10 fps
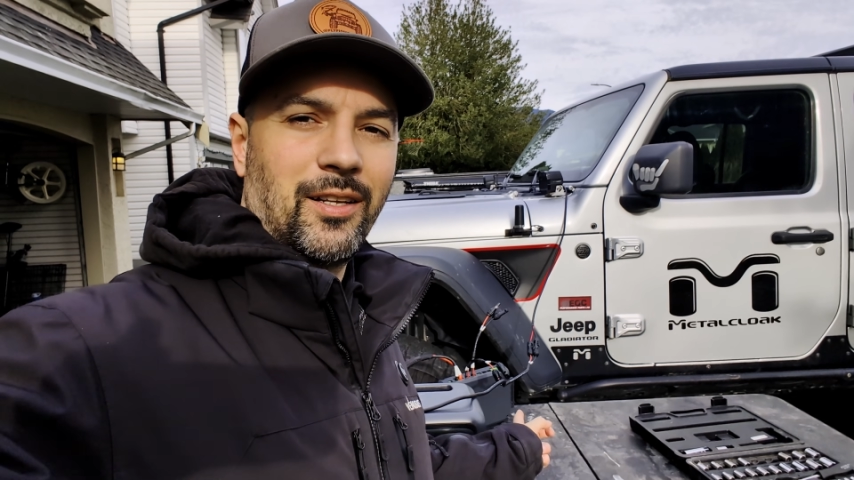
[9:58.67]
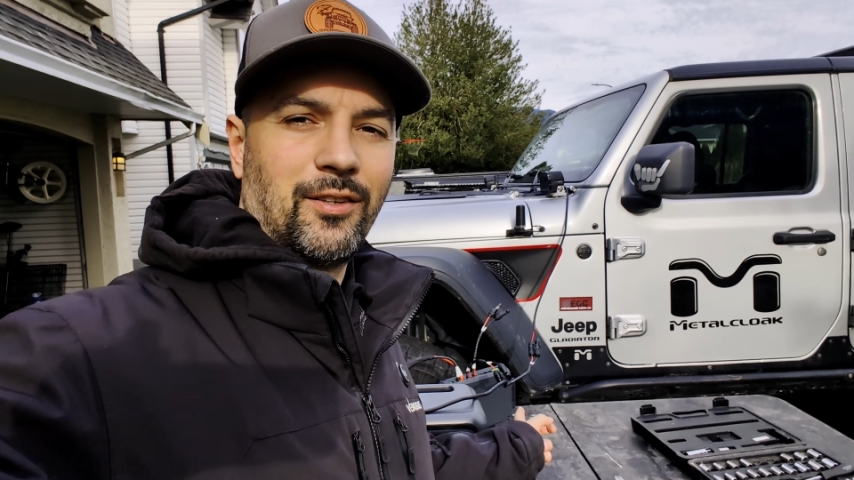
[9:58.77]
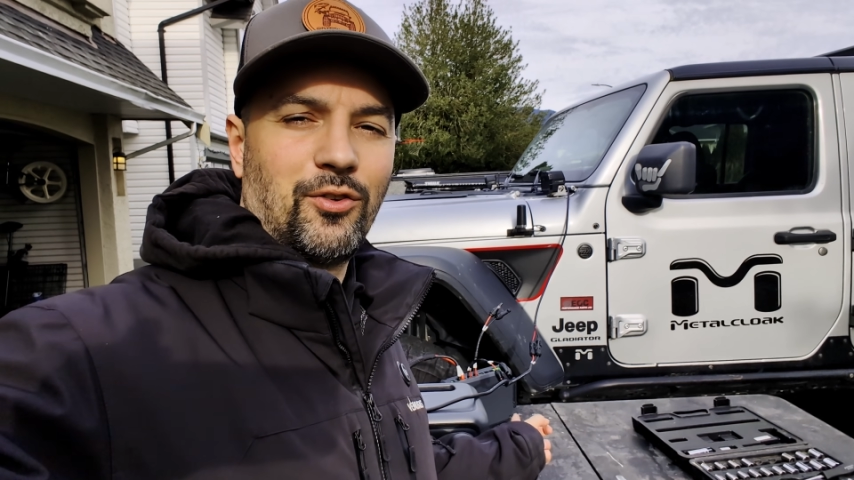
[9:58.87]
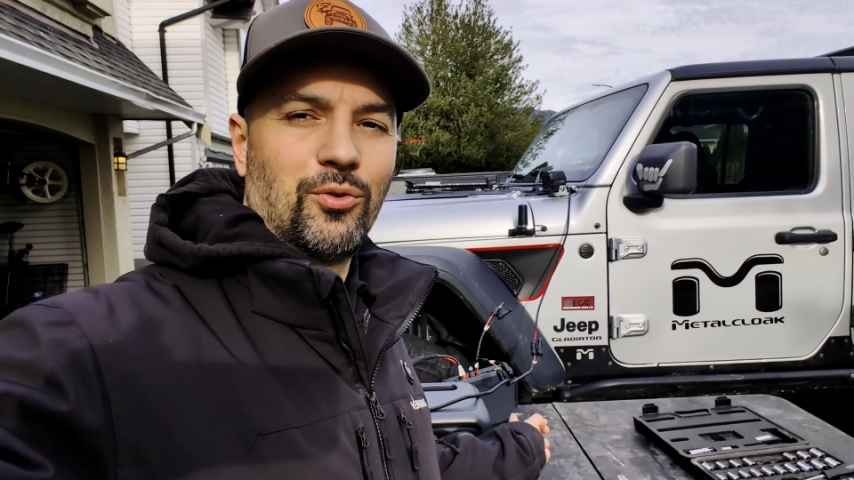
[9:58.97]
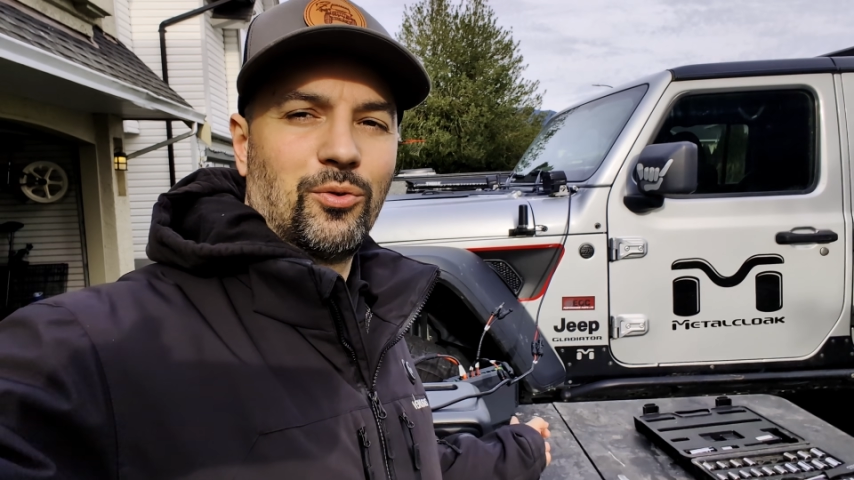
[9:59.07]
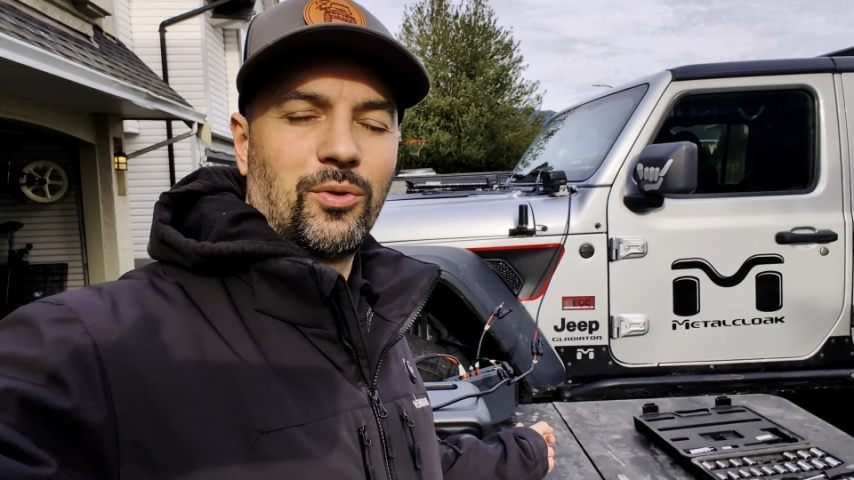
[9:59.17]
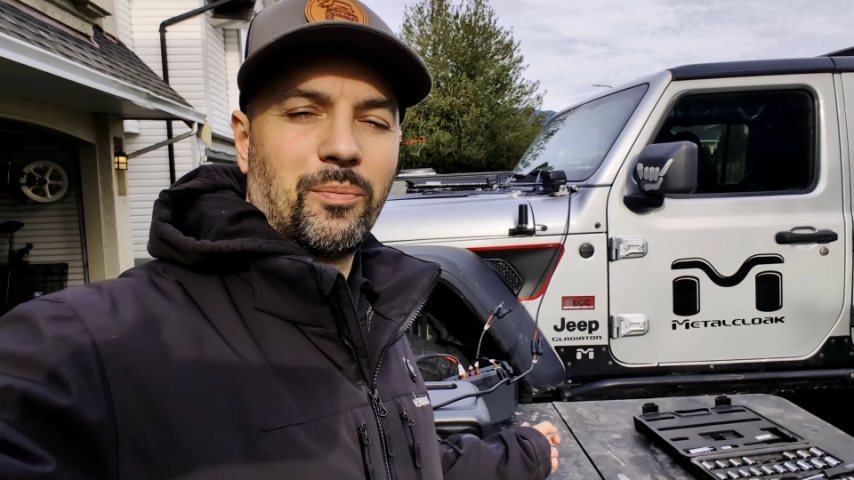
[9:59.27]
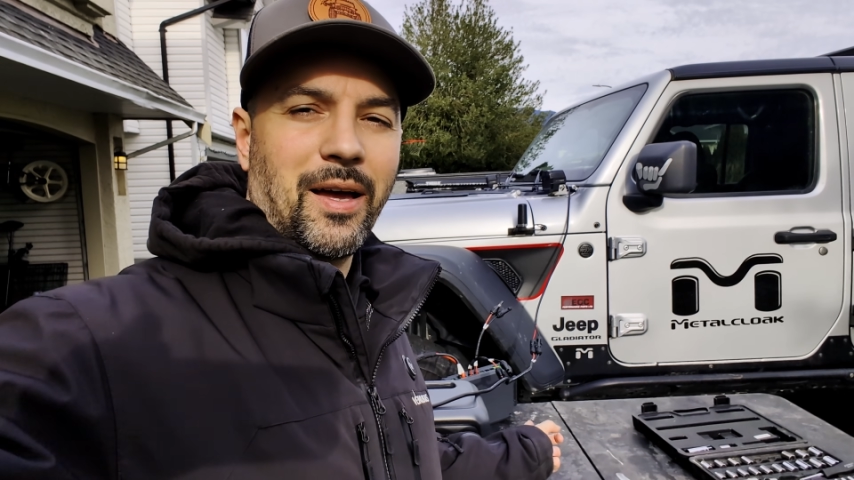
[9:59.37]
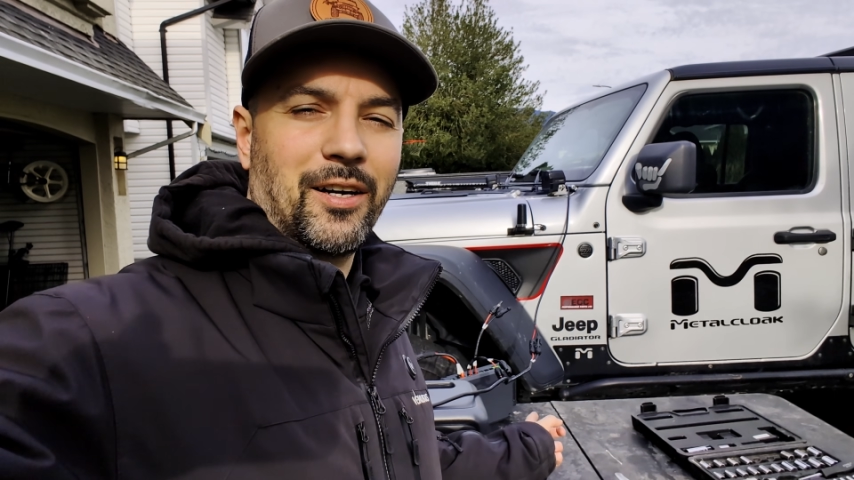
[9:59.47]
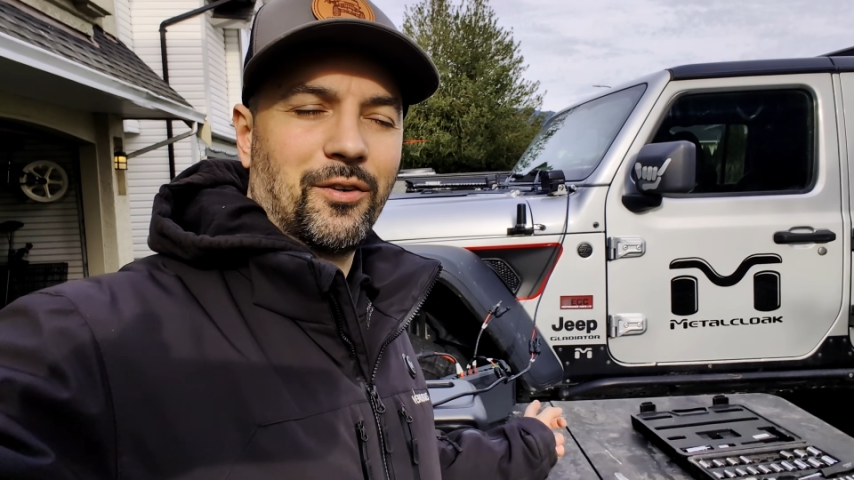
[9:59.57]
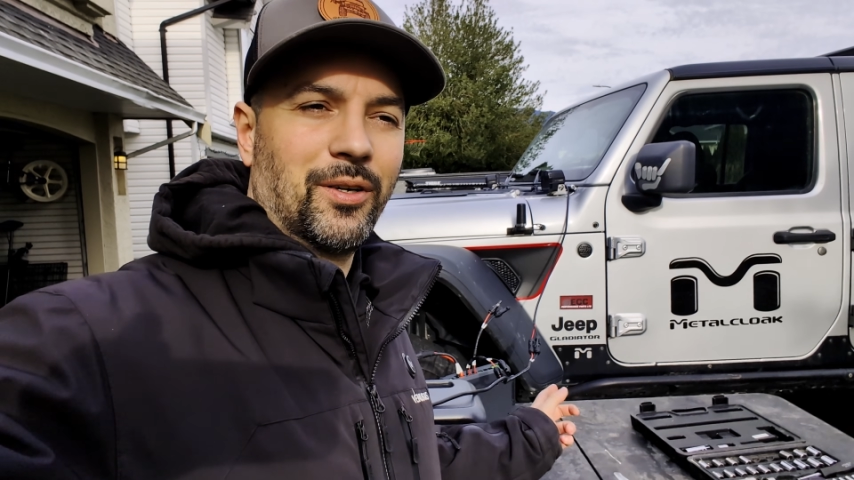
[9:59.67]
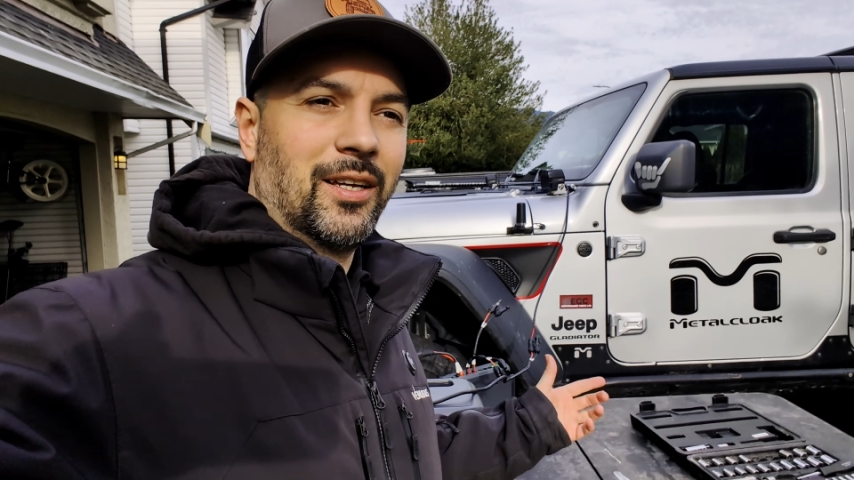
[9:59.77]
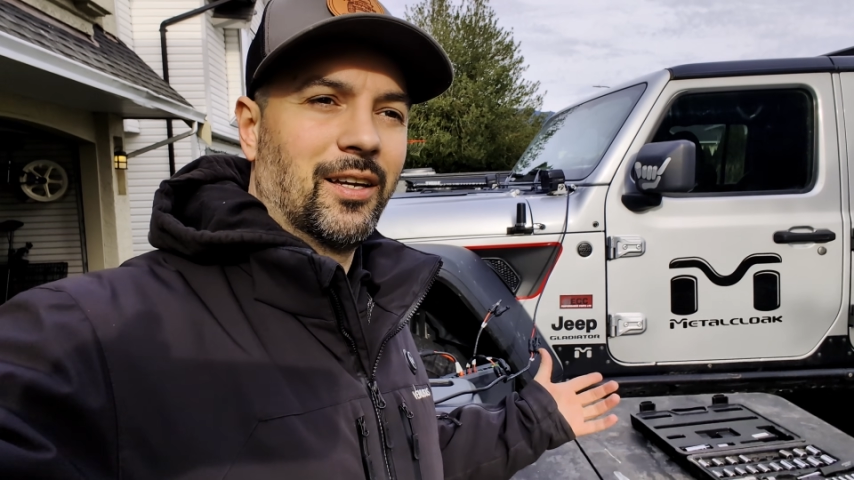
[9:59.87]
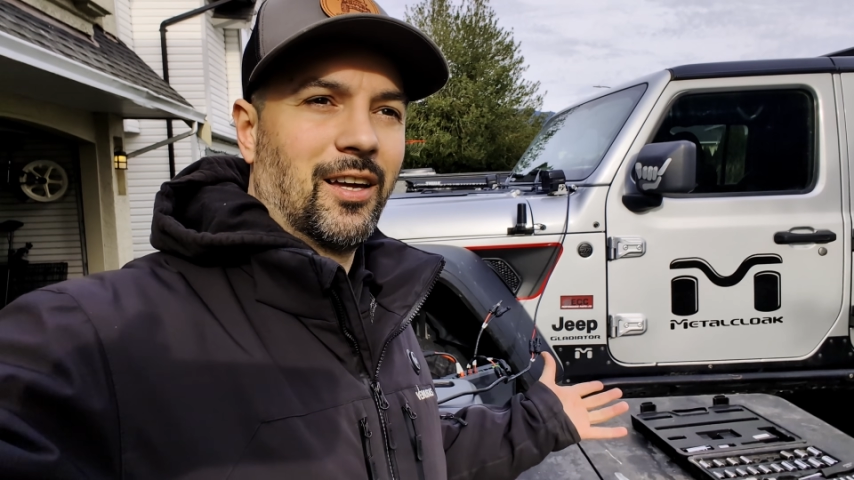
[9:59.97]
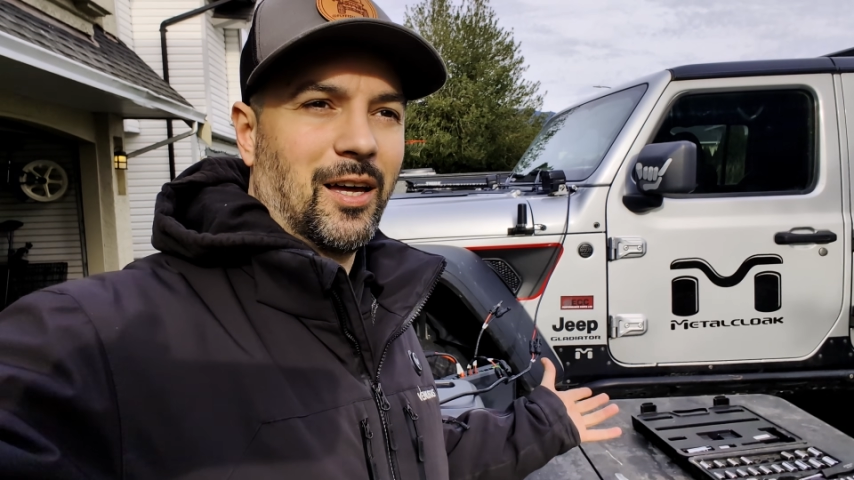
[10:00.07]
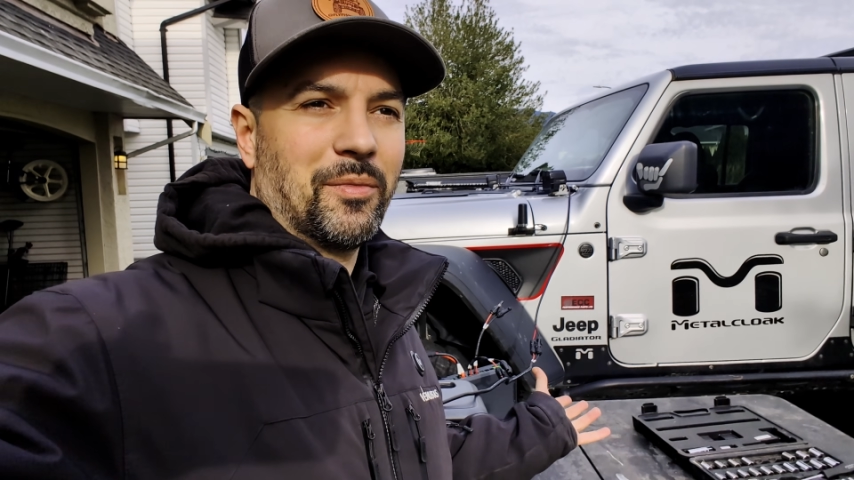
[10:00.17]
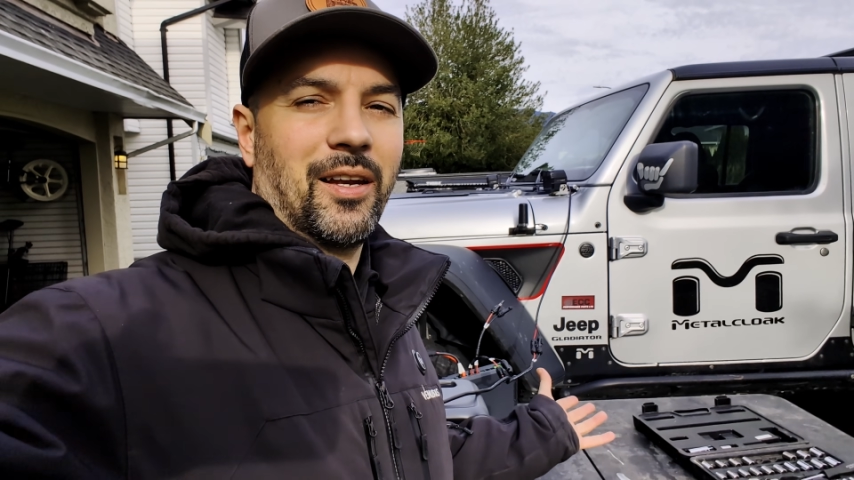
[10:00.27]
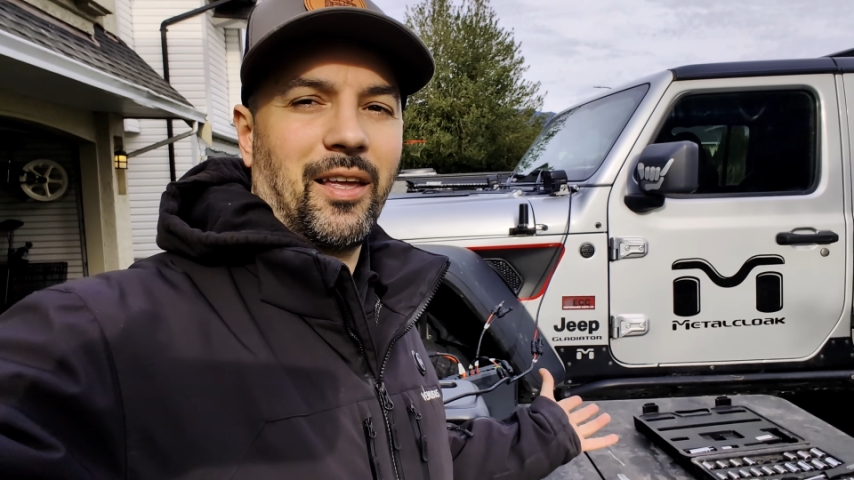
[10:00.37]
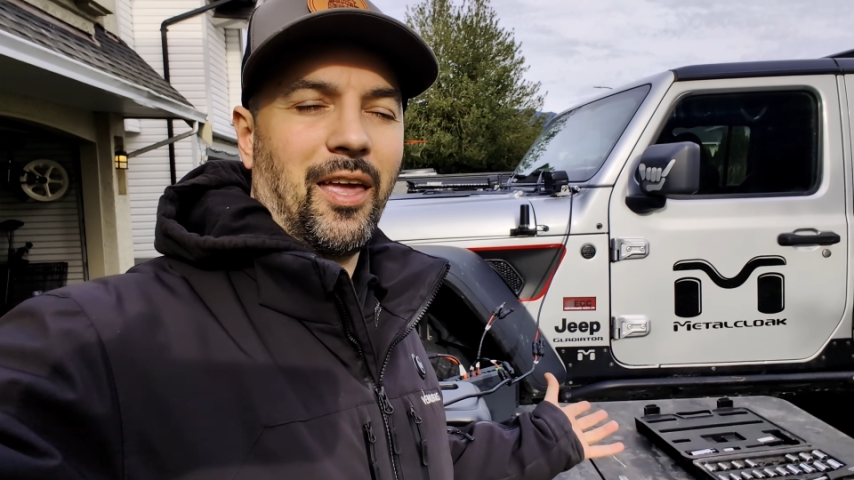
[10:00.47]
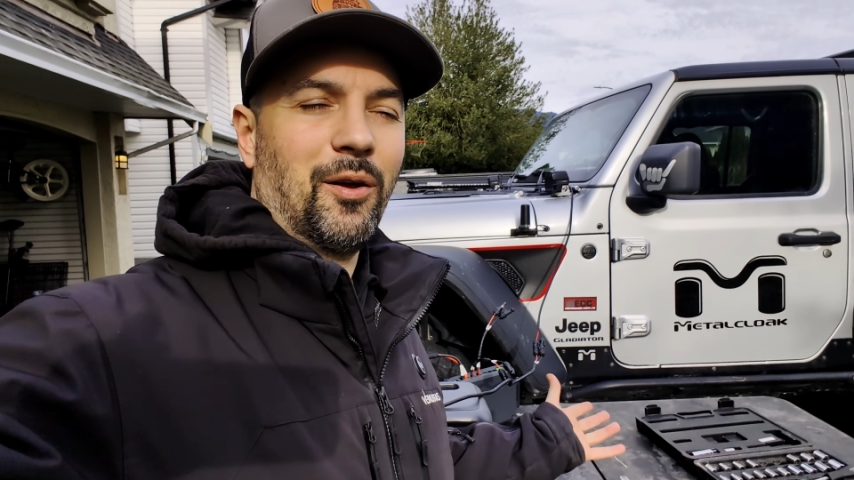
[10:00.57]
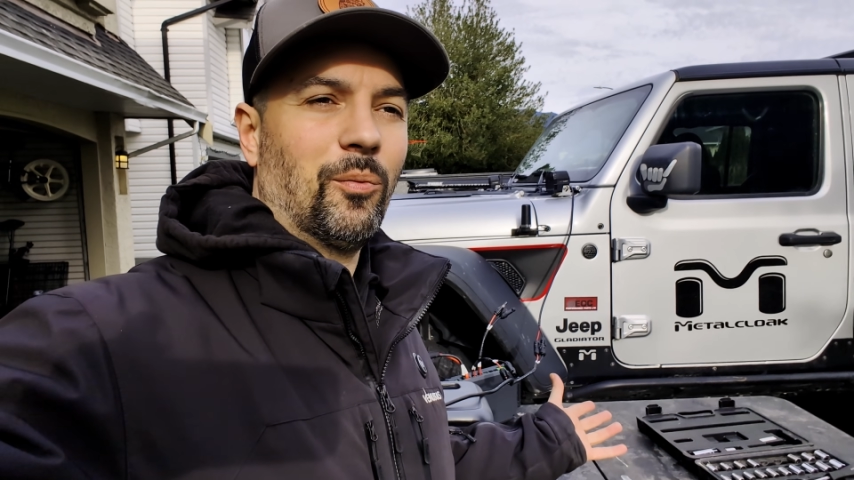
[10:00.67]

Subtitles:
into the battery, I'm getting 8